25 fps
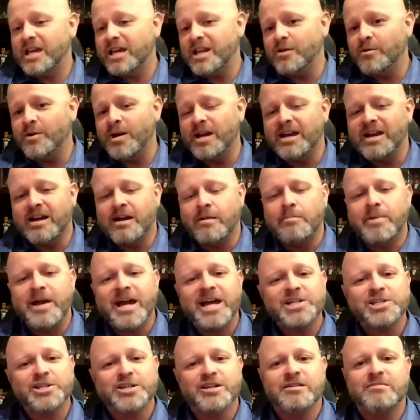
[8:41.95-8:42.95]
Anyway, I'm
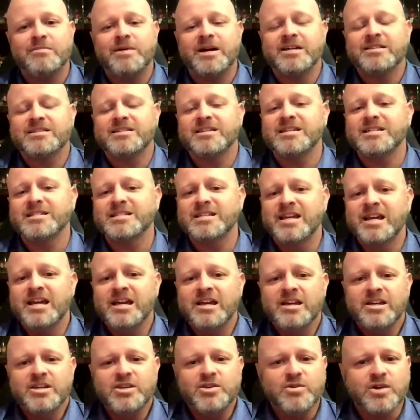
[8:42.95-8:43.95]
passionate about this.
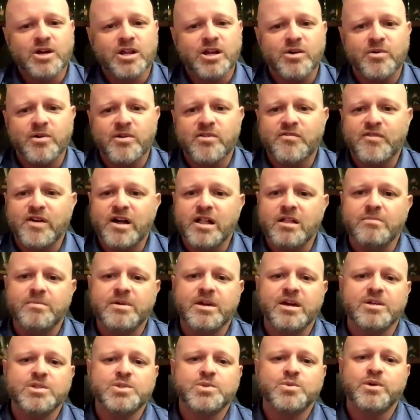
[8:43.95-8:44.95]
You can always follow
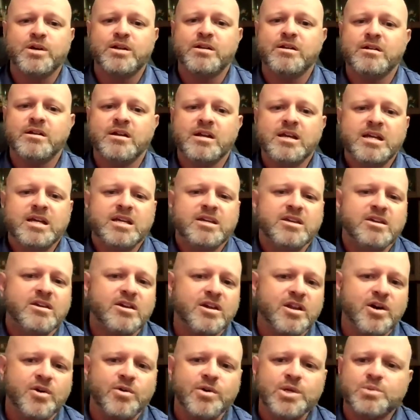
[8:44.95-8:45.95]
me on Twitter. You
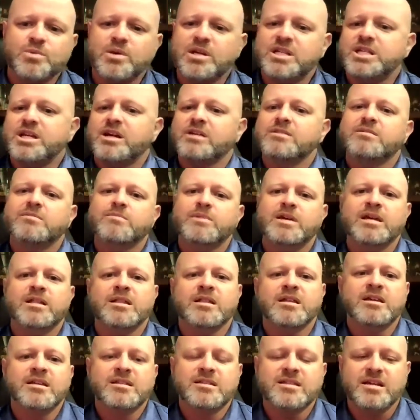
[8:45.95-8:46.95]
can always reach out to me
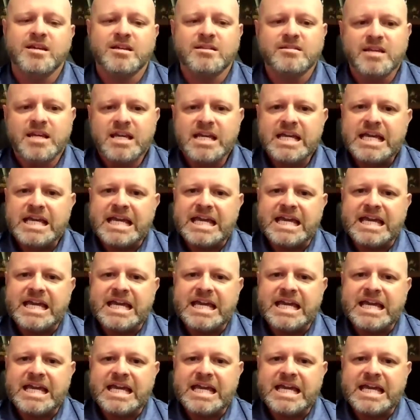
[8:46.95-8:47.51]
on LinkedIn.